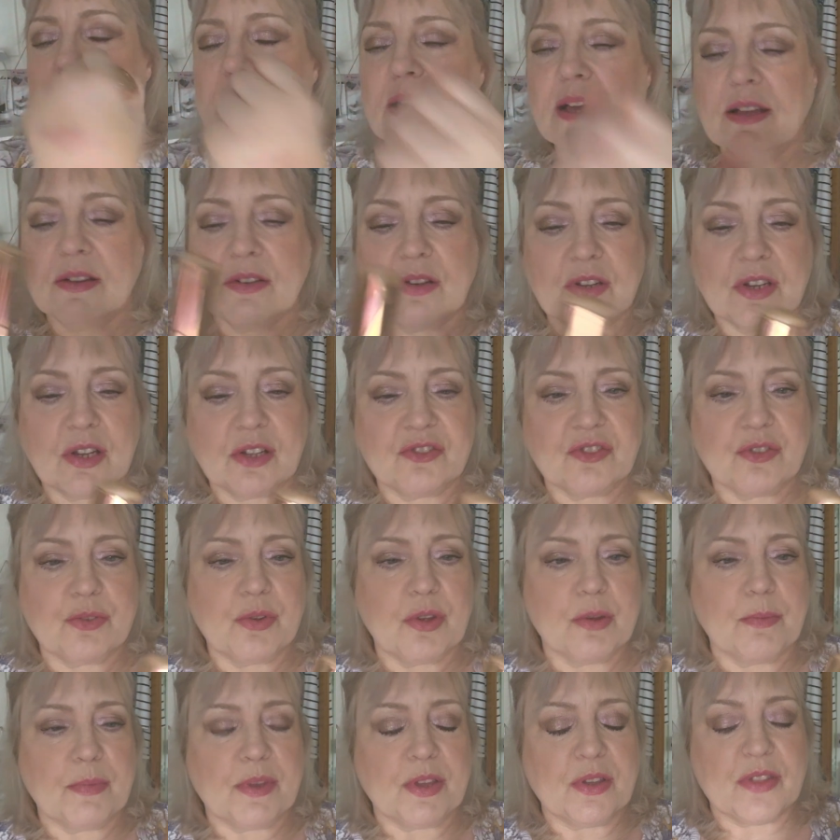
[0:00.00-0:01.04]
Hang on, I'll do it
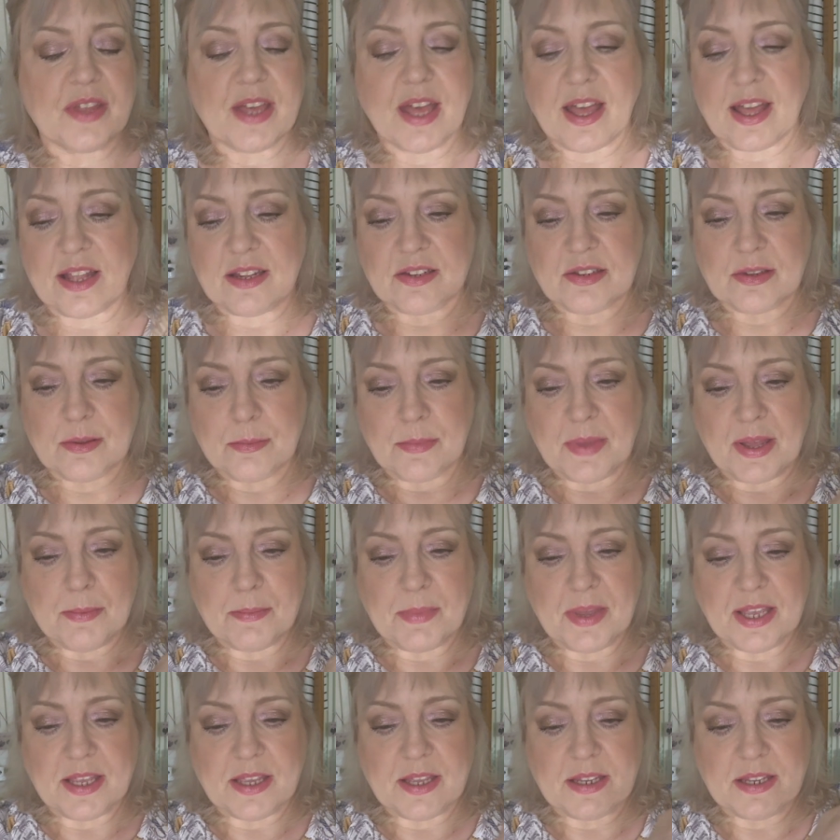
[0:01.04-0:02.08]
on my other hand. It might
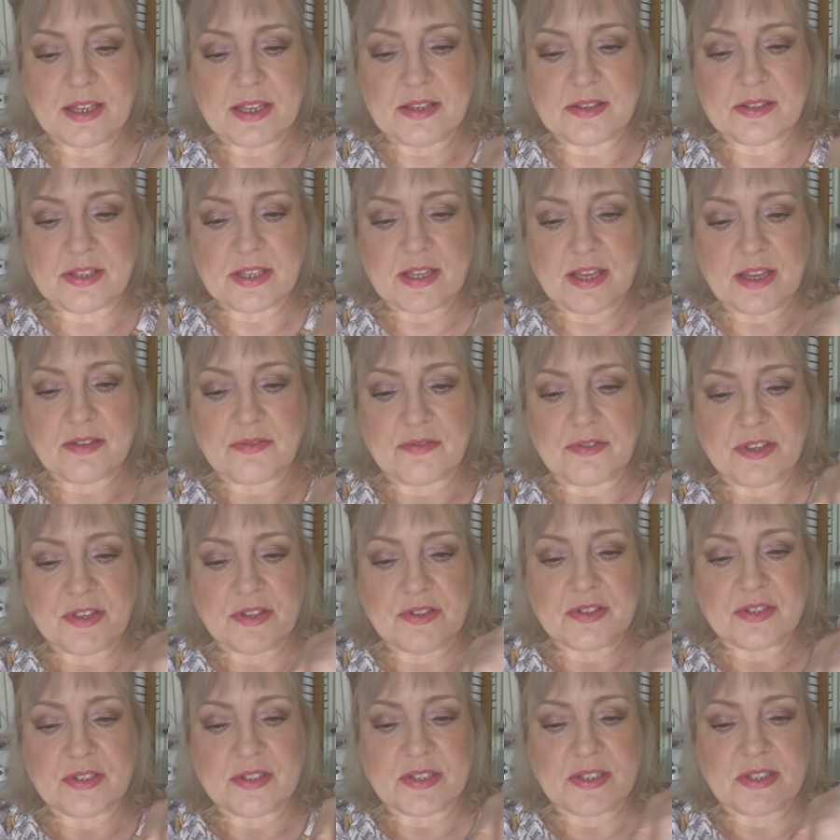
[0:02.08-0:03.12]
make it easier for you
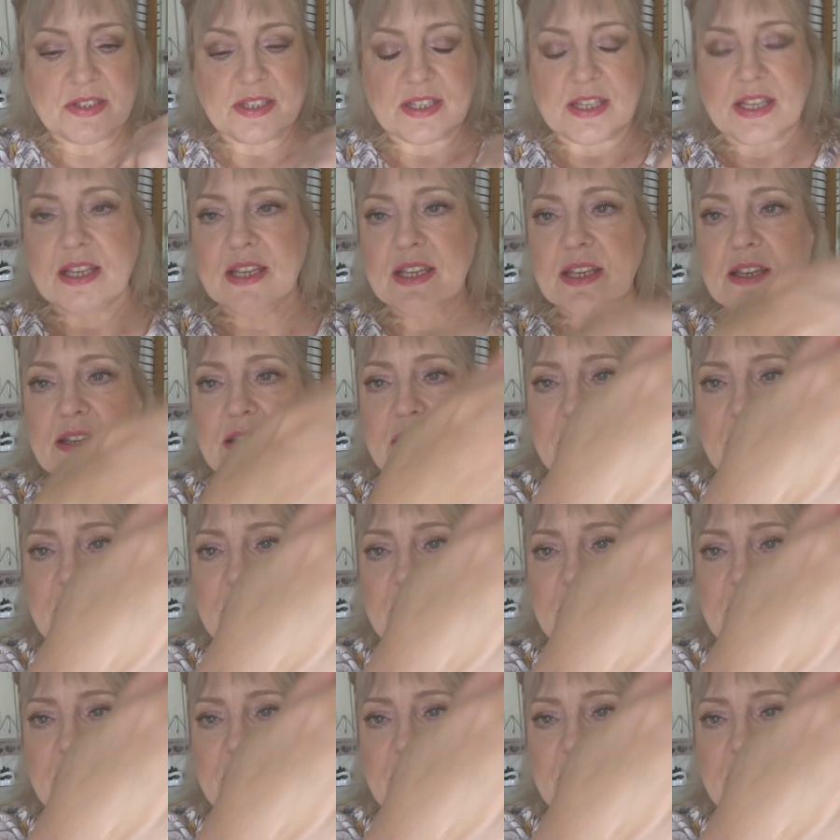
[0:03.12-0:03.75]
to see.